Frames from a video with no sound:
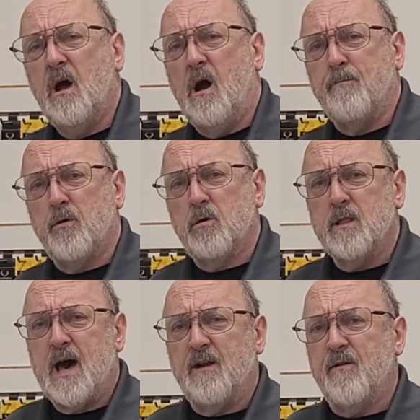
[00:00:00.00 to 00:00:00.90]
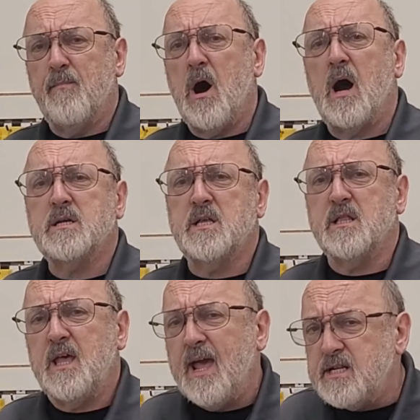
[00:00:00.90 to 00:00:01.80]
are pulled out of a box at
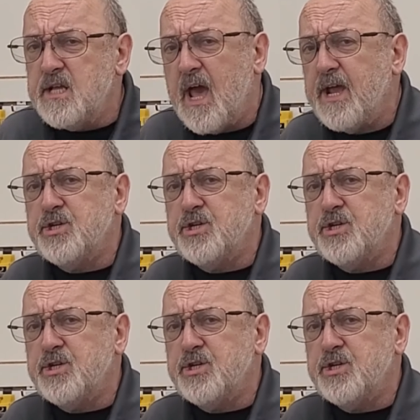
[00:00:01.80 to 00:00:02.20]
the ATA